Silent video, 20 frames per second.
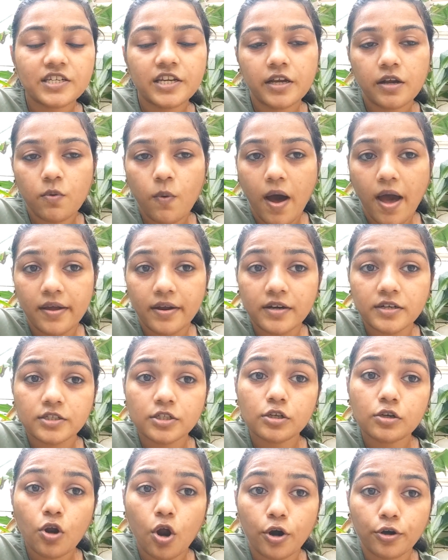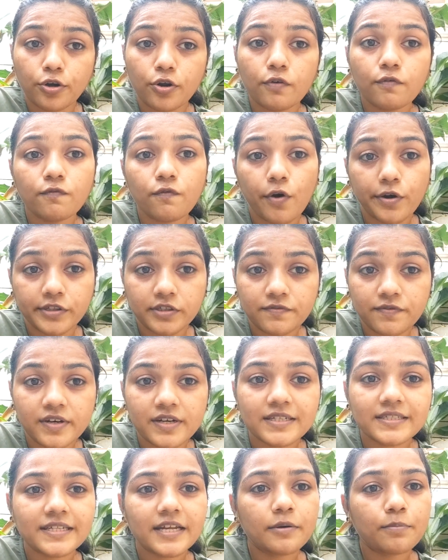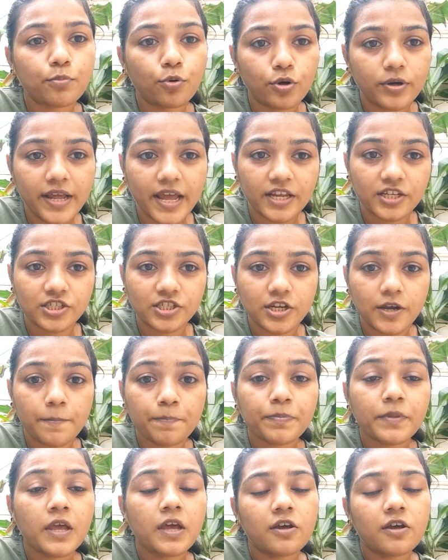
requires a lot of phosphorus and potassium,